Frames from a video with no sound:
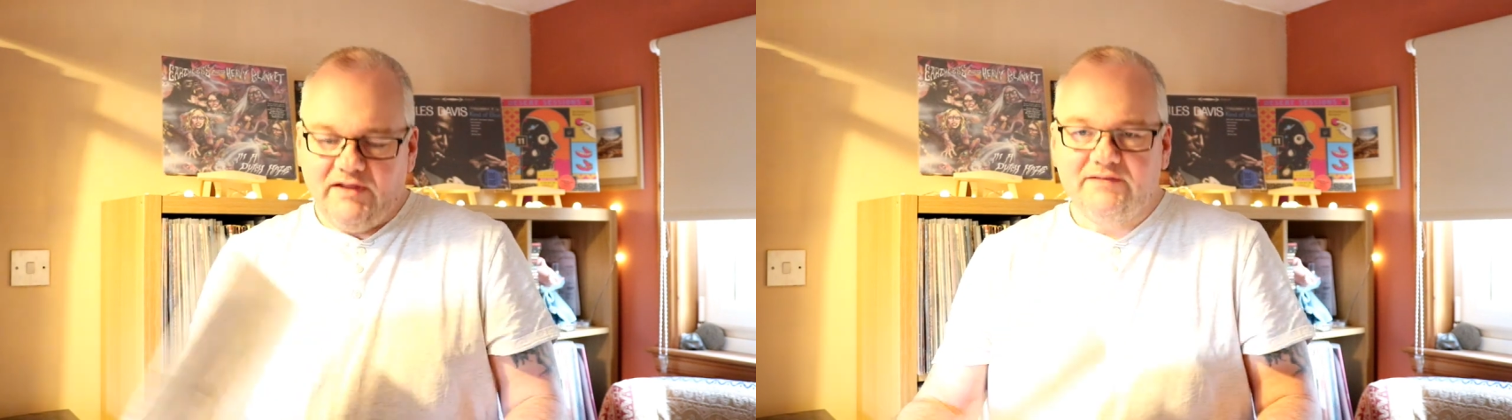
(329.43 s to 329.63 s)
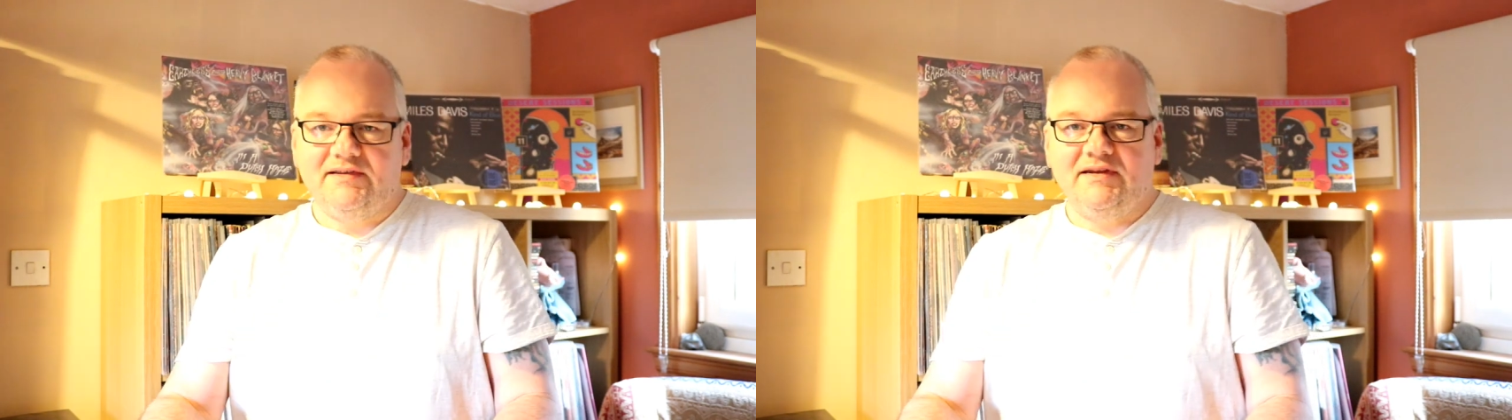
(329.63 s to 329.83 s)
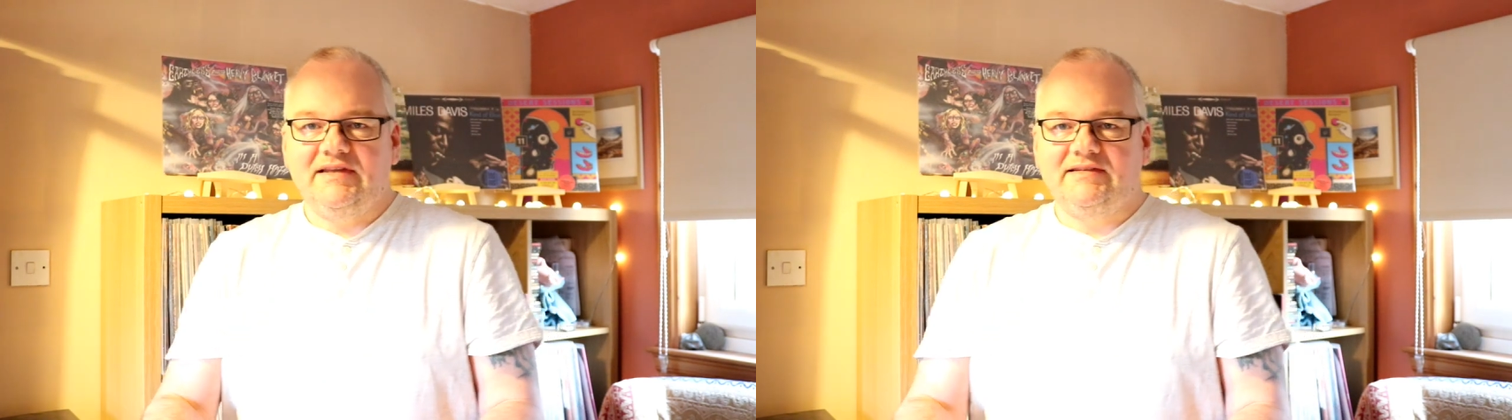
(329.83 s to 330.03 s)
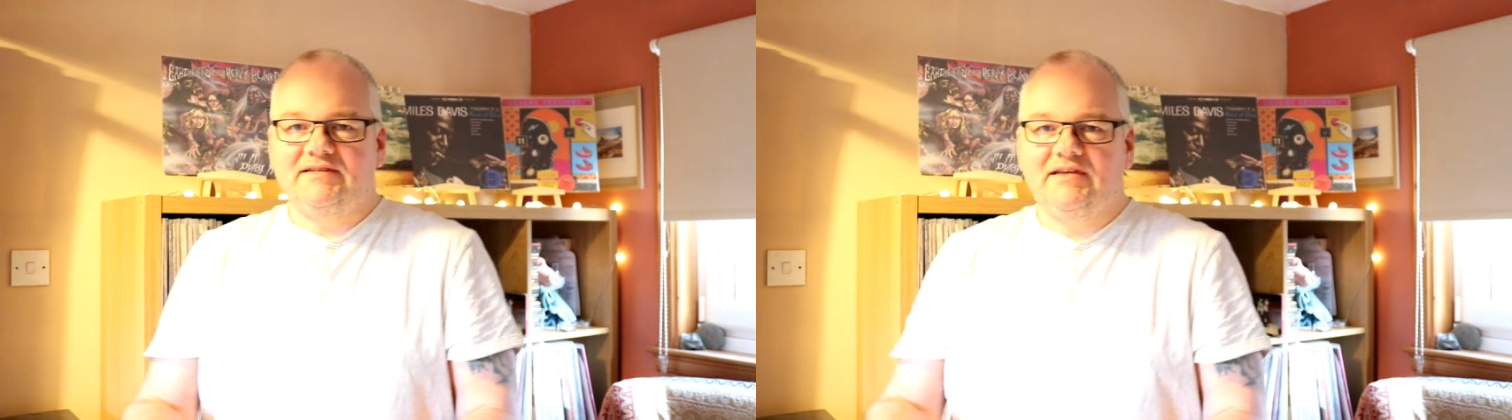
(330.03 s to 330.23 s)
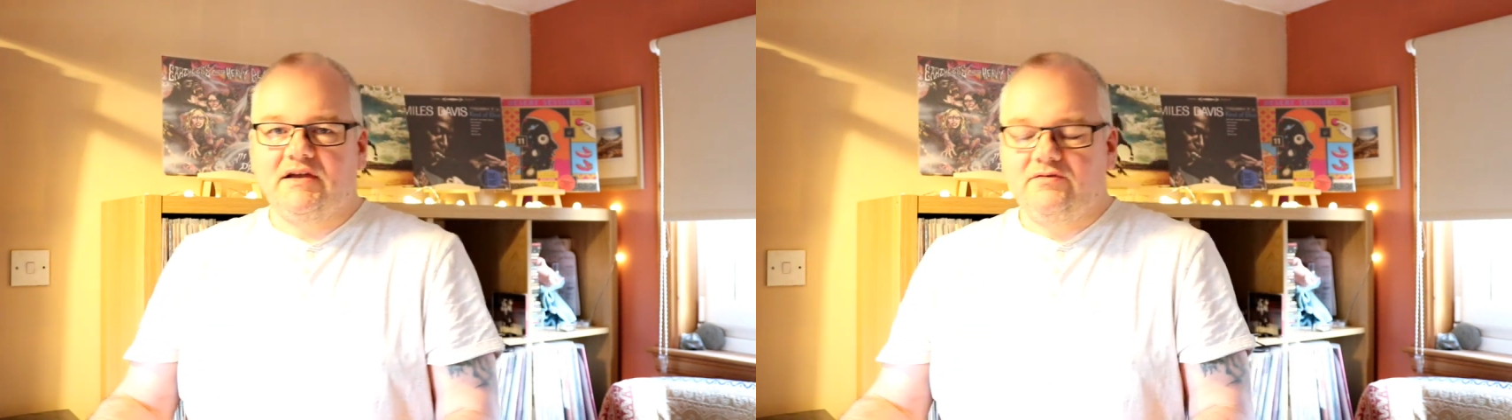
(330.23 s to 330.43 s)
Tanita
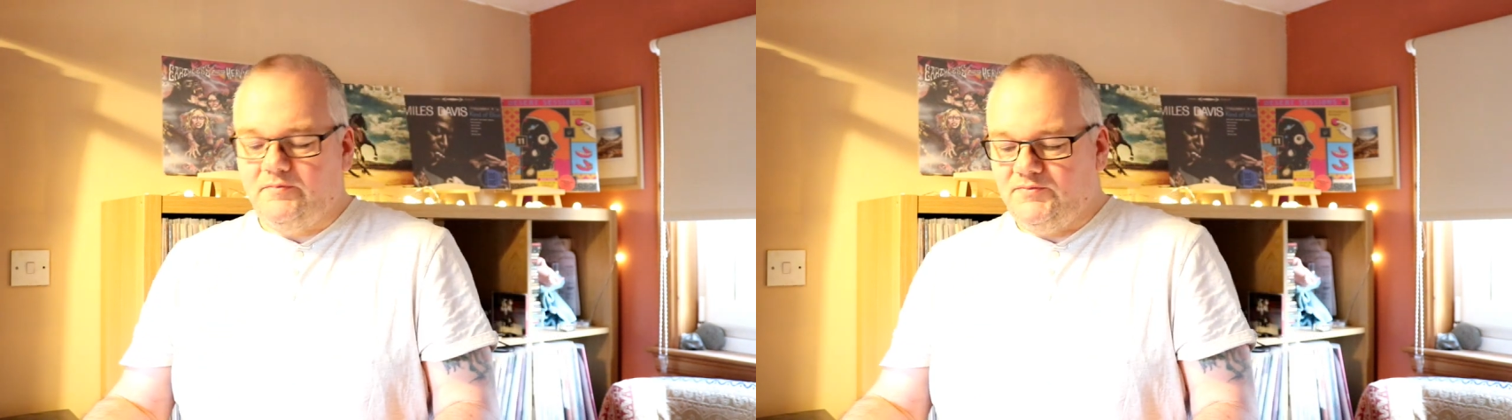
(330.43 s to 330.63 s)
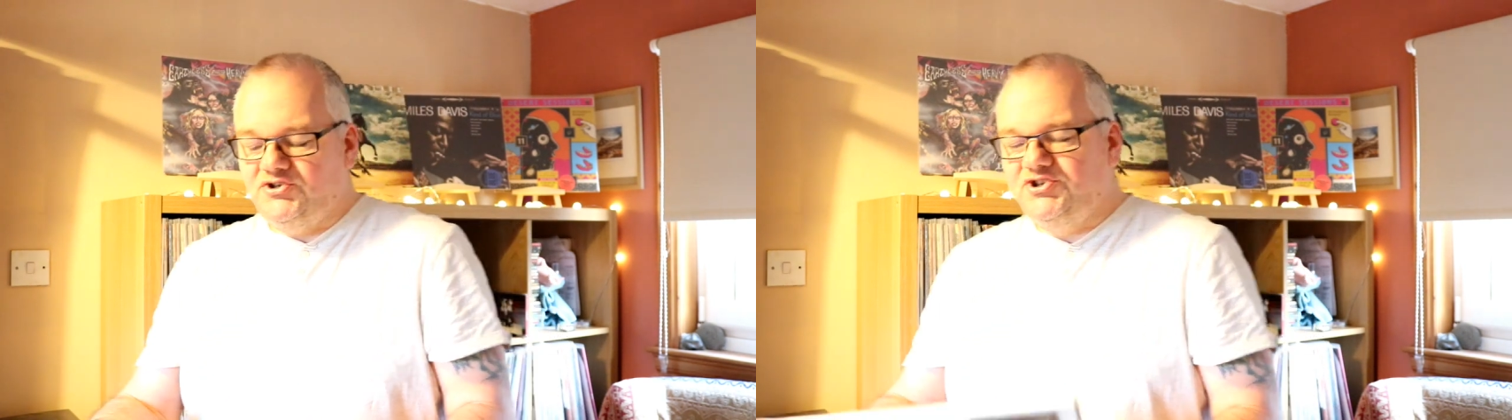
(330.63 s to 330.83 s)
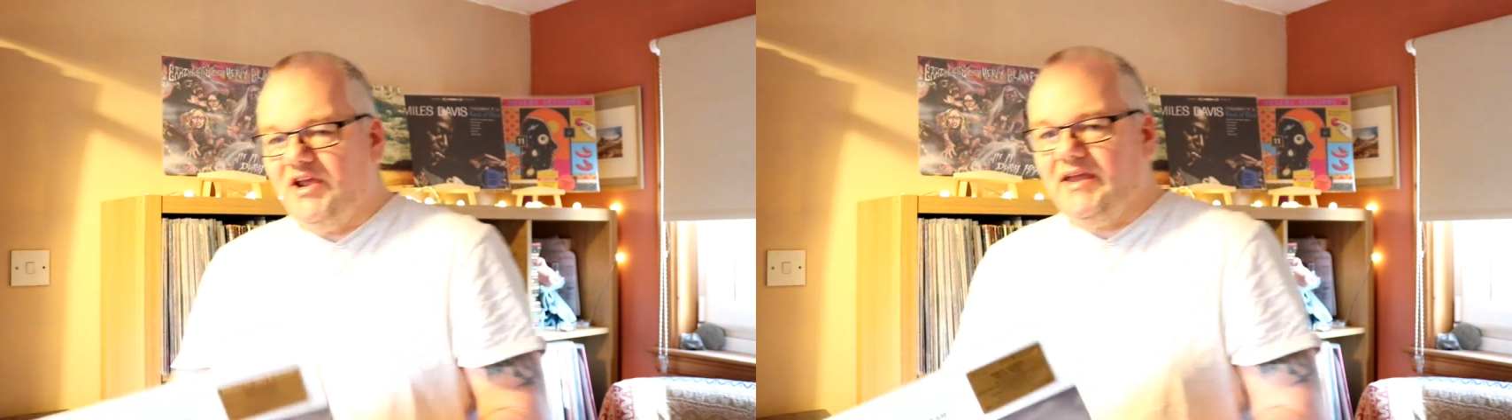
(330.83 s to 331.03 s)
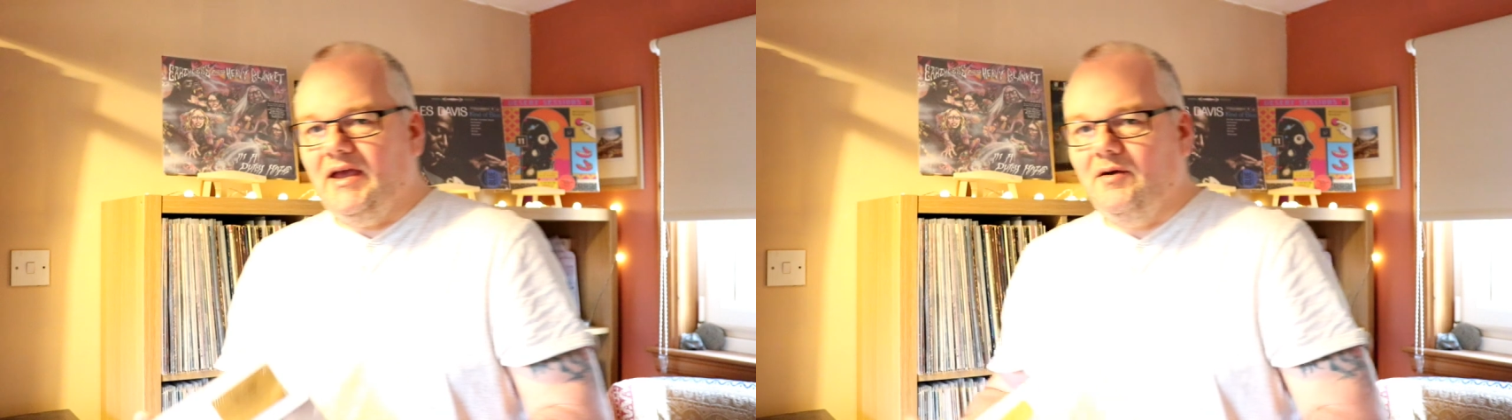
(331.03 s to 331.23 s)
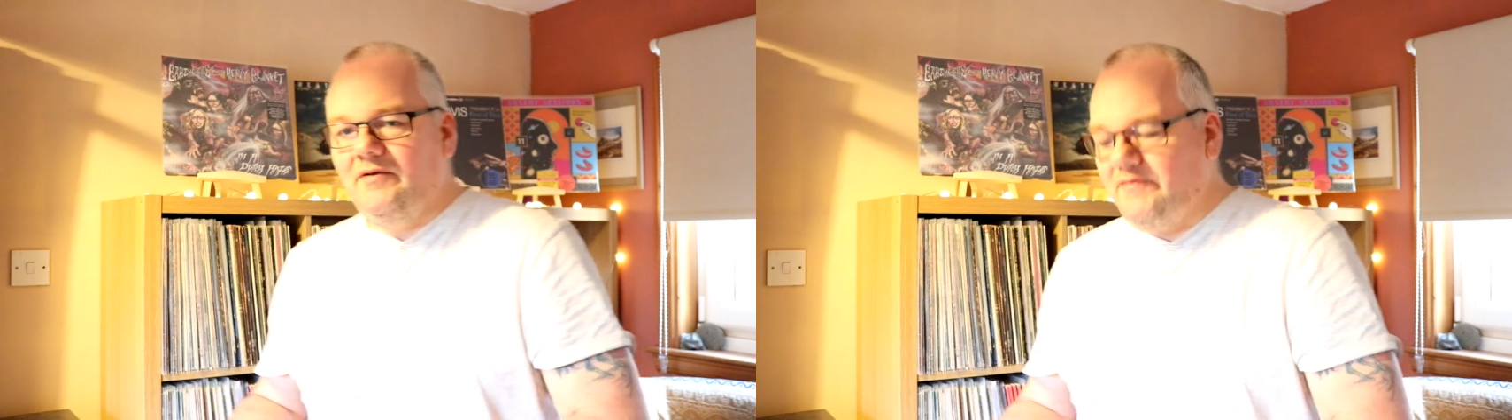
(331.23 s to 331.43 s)
Tikaram. Check it
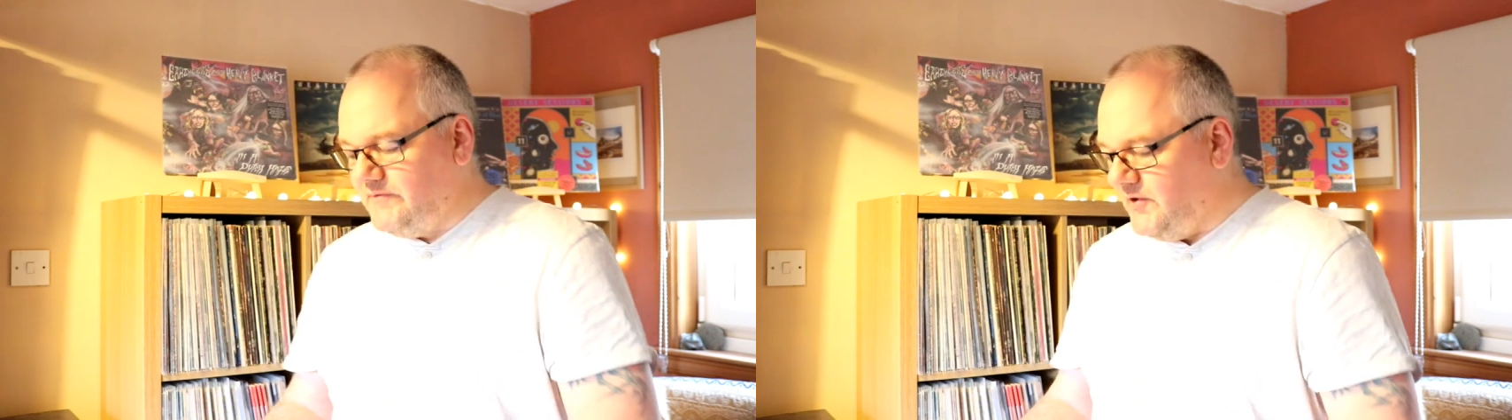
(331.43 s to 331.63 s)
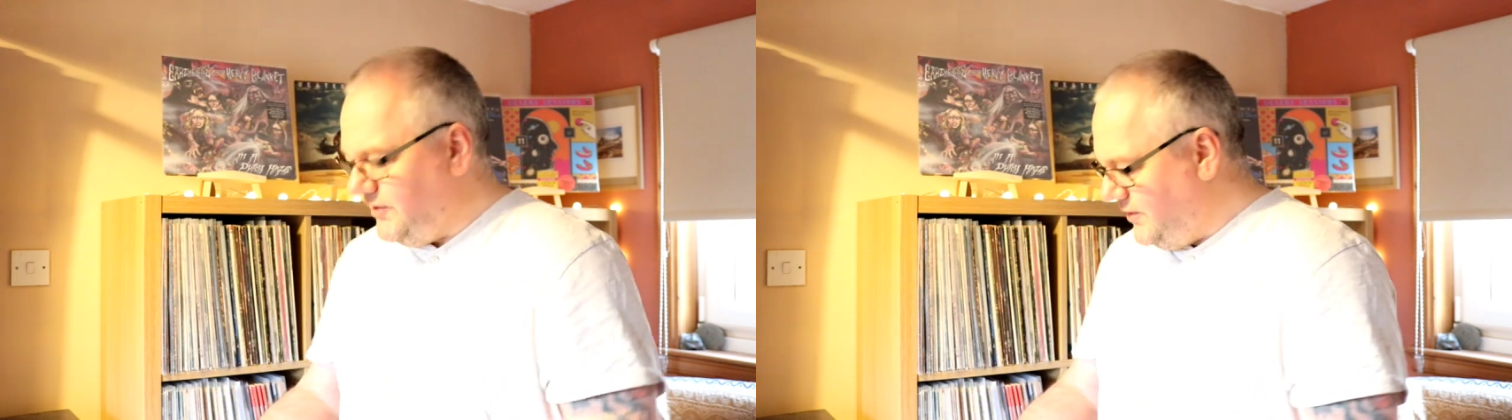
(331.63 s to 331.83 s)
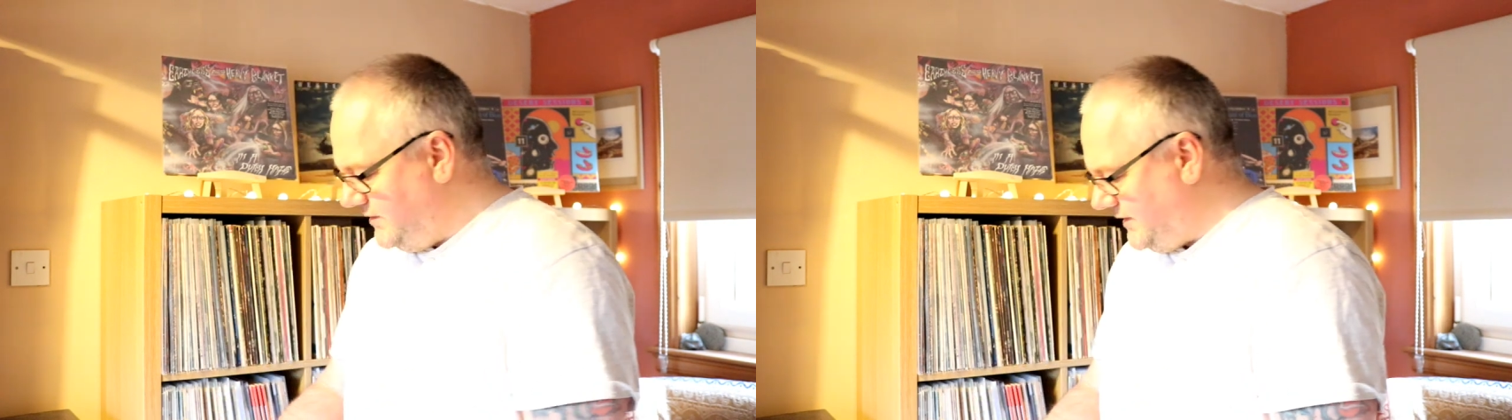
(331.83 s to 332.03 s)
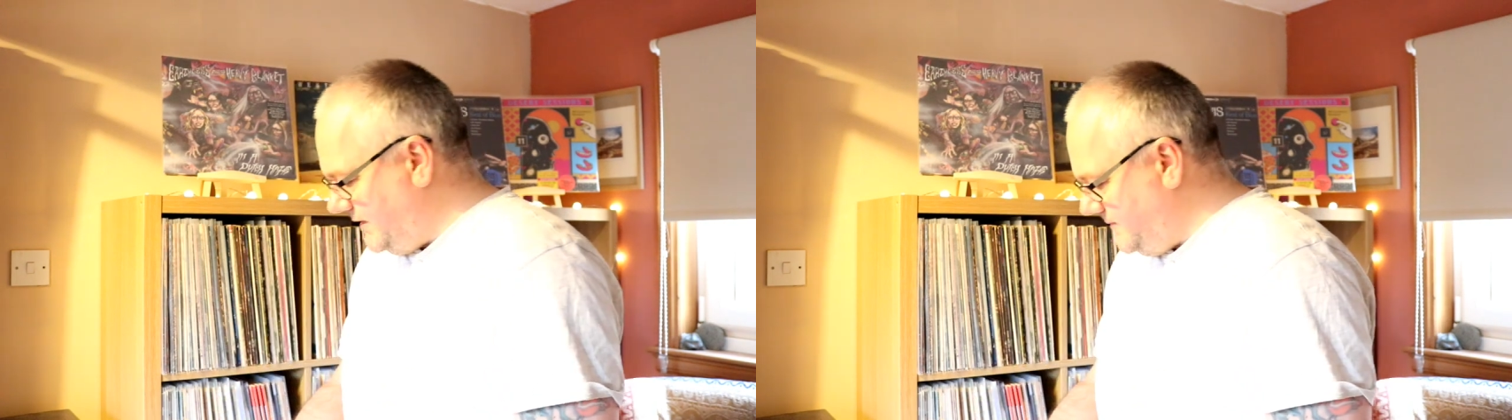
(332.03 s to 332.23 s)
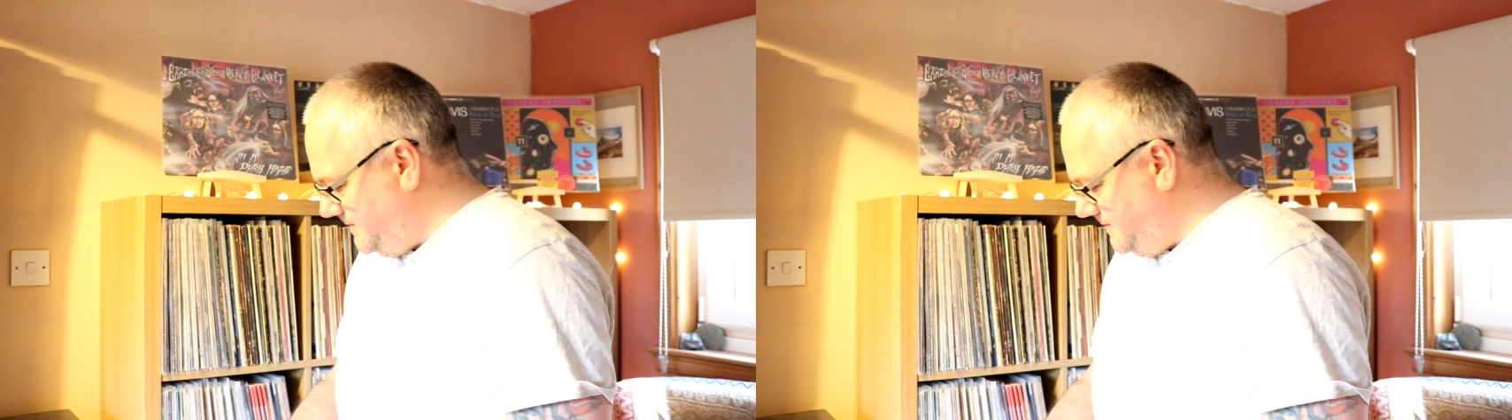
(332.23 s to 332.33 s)
out if you've not heard it.